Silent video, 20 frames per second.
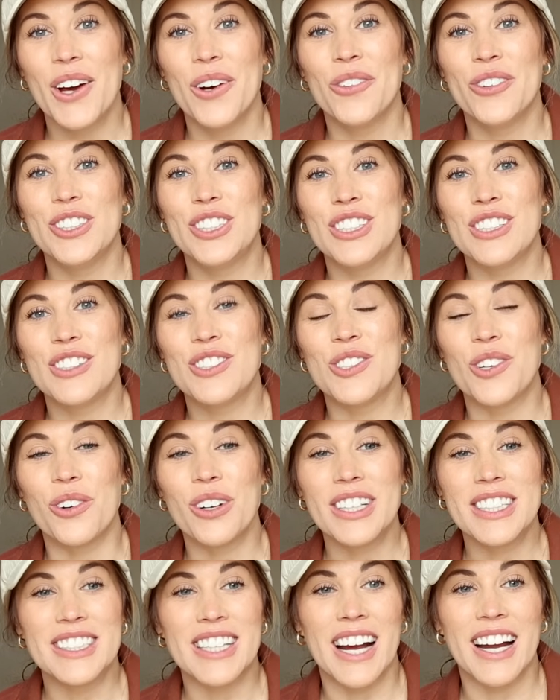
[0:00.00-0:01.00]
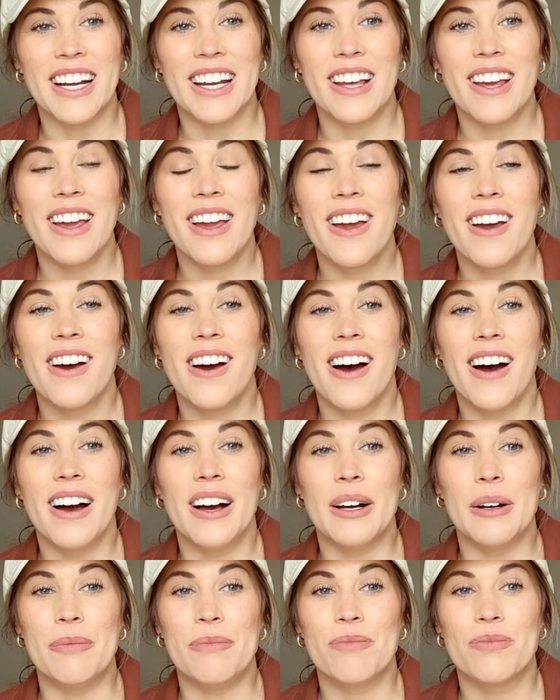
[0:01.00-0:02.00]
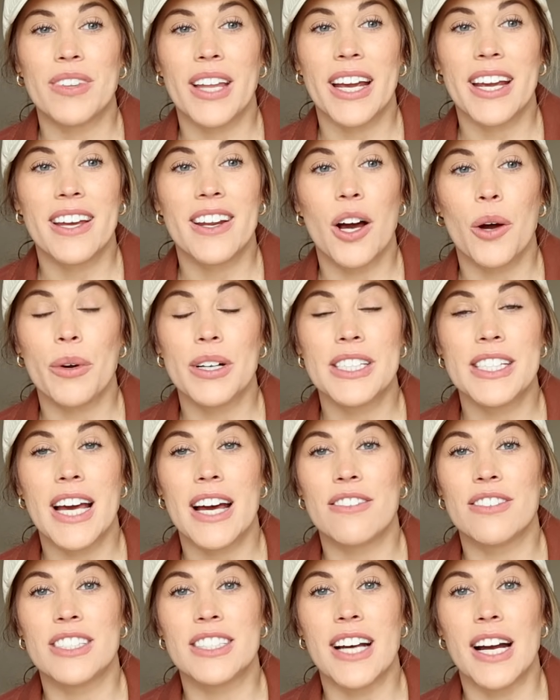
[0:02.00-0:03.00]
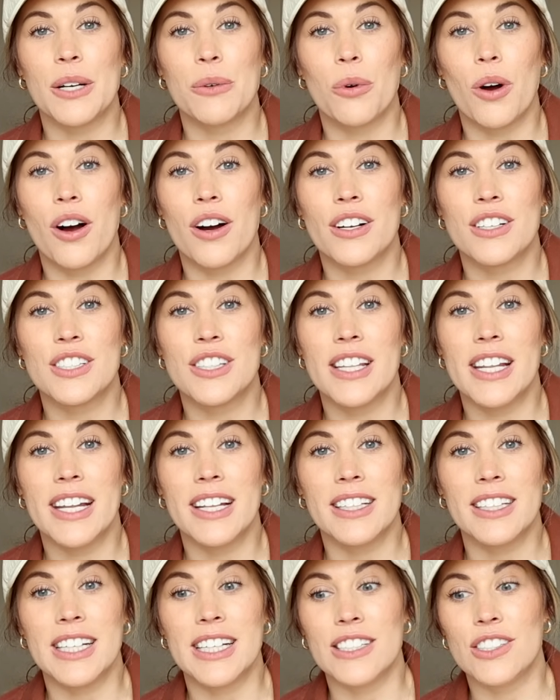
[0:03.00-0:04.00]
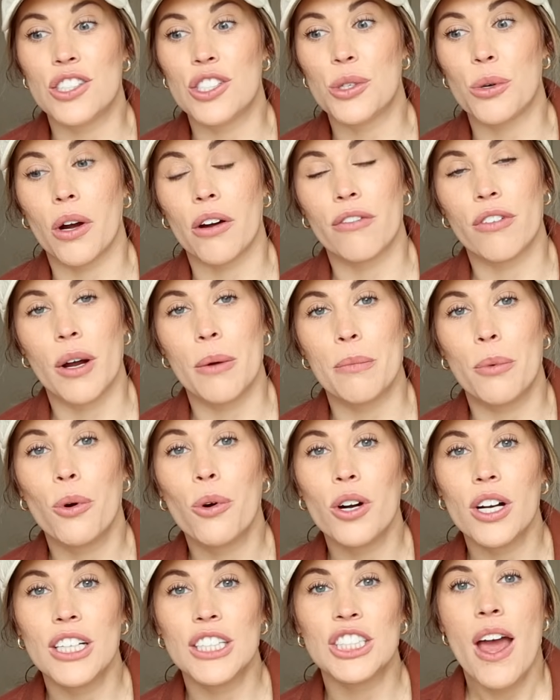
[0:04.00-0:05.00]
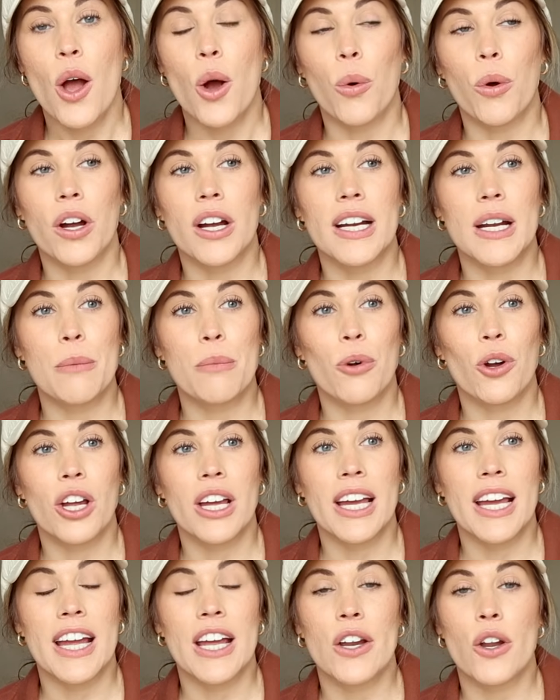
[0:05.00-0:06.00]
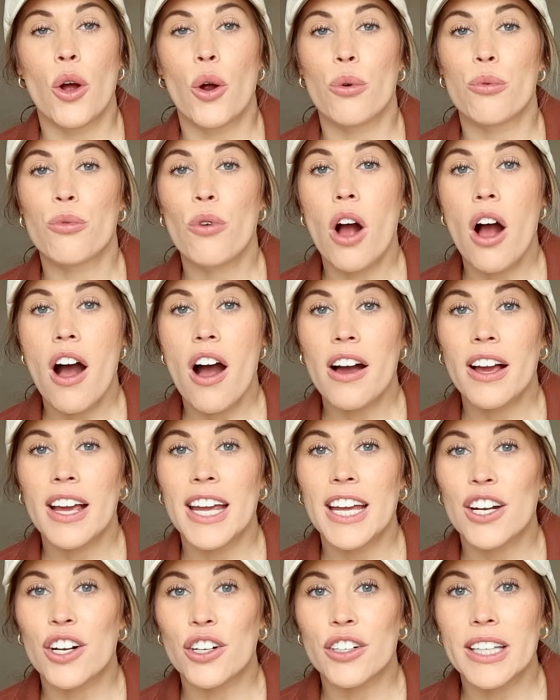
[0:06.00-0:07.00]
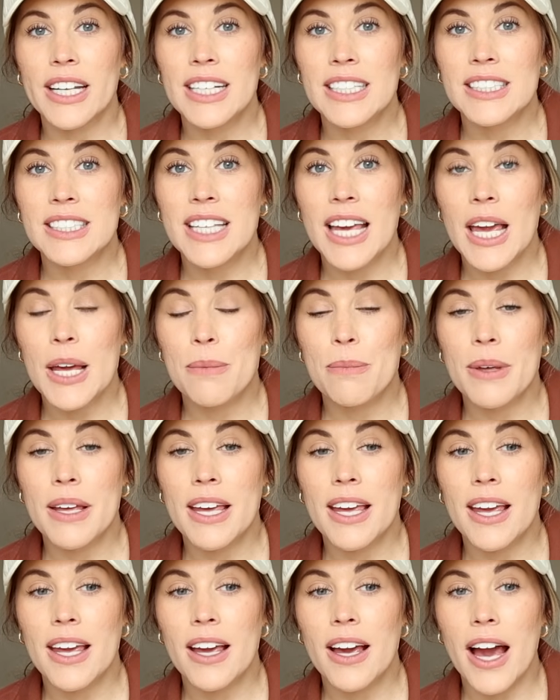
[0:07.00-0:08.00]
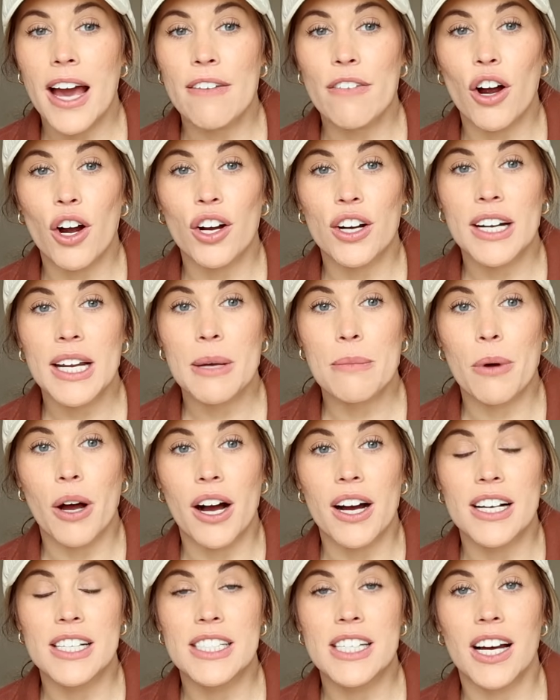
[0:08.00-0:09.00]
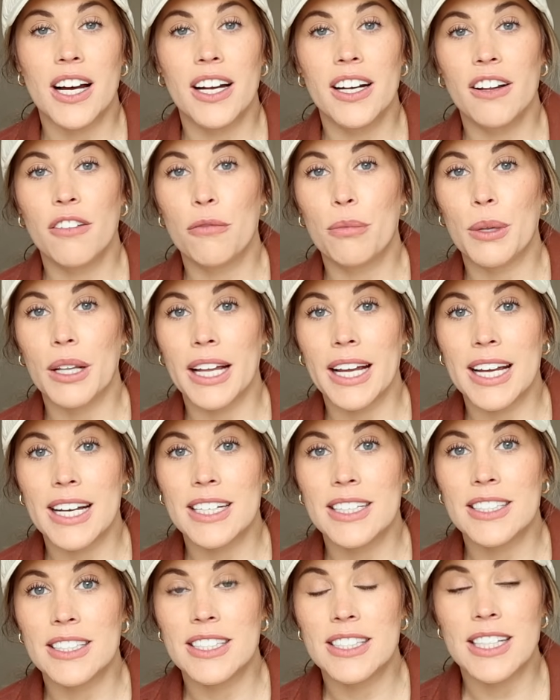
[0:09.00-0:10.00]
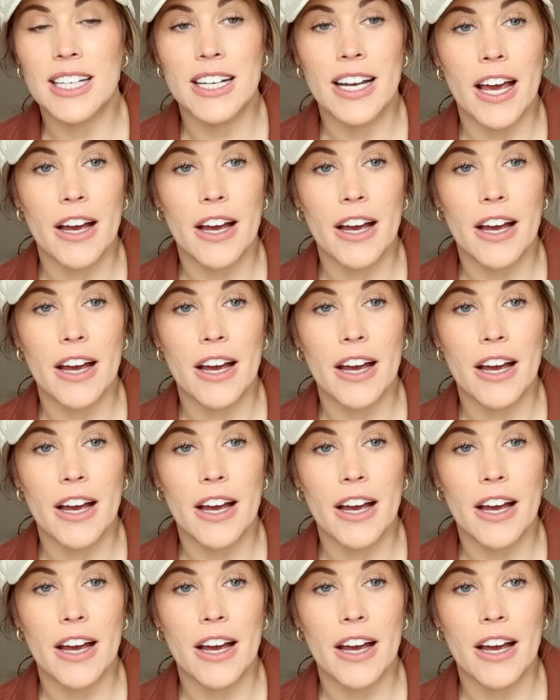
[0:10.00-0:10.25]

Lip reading: which is so exciting. I cannot wait to have a sidewalk that leads to our front porch. We're gonna bring in rock in our landscaping. I've already bought a ton of plants and